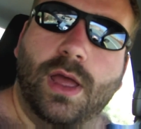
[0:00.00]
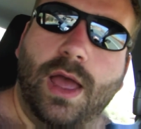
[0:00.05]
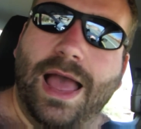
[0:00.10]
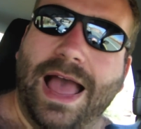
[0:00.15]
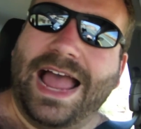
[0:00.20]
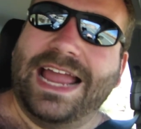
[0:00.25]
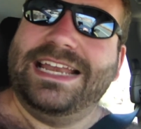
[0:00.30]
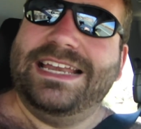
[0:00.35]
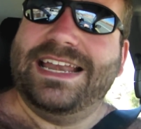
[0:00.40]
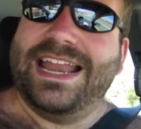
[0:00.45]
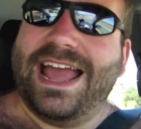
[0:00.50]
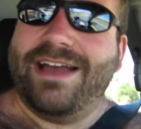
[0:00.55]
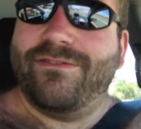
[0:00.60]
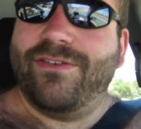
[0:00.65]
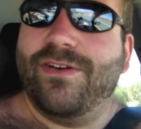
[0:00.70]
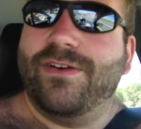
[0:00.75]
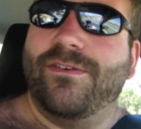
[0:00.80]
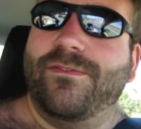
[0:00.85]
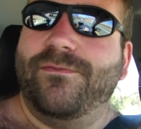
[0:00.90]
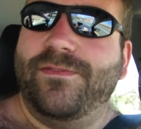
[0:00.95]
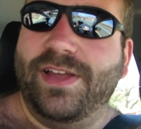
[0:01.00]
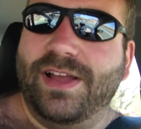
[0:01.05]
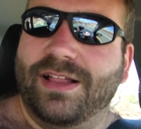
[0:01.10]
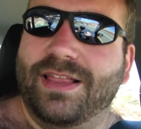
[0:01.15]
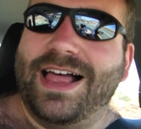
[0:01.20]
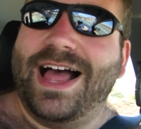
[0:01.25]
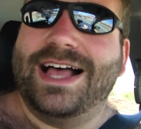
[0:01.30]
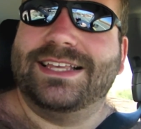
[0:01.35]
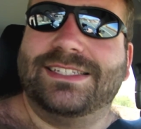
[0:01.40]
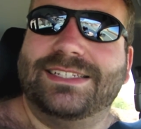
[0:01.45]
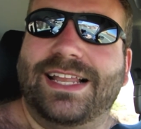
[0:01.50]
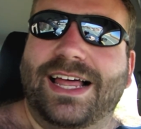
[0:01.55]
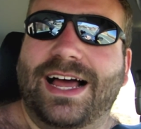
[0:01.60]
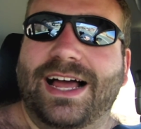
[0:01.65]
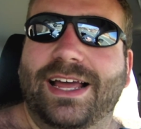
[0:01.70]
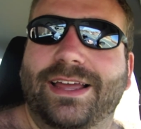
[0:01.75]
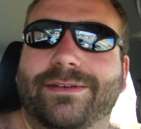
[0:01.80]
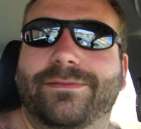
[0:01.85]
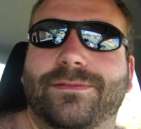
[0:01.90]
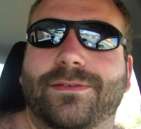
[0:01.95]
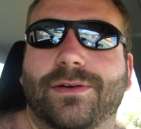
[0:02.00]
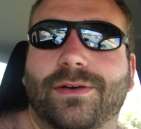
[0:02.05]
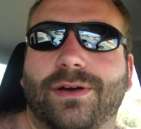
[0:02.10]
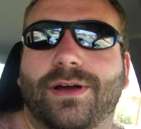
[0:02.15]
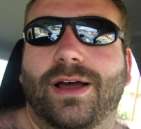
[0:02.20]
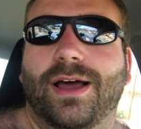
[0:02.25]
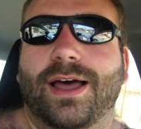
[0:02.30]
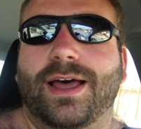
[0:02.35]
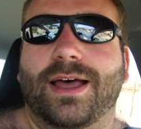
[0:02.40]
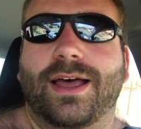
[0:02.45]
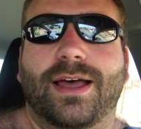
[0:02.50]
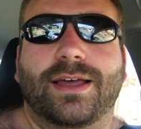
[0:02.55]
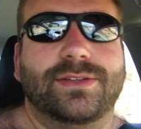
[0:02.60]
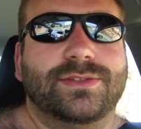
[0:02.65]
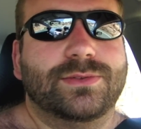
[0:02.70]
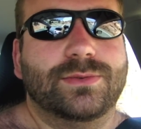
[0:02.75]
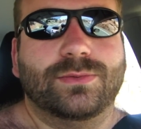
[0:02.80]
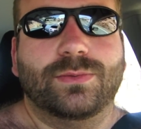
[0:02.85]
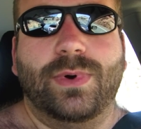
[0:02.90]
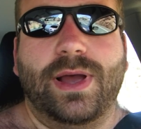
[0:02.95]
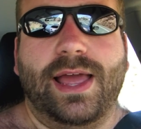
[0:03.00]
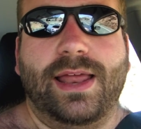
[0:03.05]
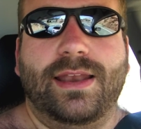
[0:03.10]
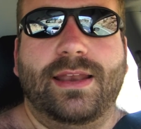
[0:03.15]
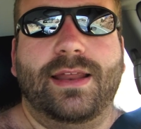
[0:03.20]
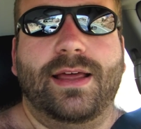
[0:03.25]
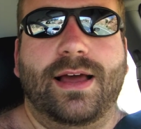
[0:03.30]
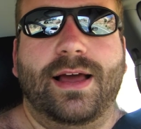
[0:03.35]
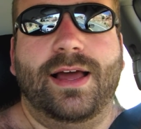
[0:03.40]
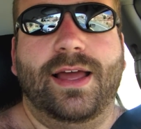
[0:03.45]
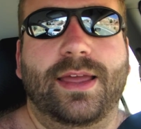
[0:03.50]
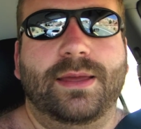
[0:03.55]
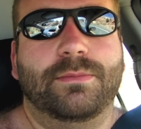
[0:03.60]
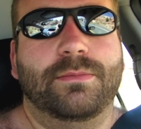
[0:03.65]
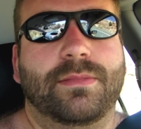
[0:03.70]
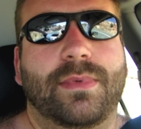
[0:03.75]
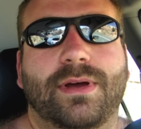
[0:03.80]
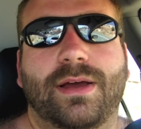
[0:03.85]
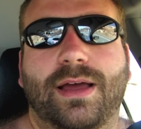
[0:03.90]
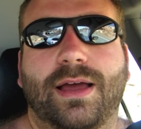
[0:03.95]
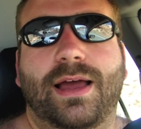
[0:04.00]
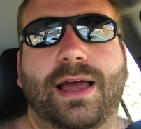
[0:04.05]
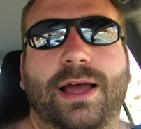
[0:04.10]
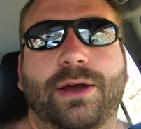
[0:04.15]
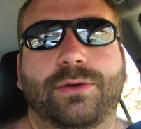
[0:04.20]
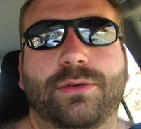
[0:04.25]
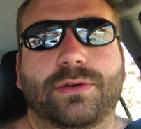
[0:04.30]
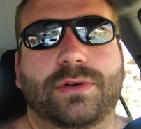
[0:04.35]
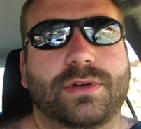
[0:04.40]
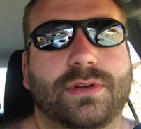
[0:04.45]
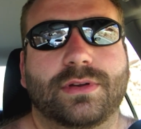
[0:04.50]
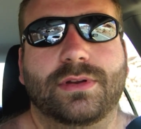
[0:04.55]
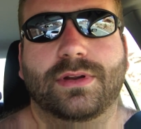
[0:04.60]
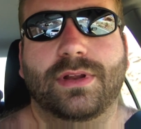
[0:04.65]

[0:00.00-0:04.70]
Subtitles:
I never feel as alive as when I'm out.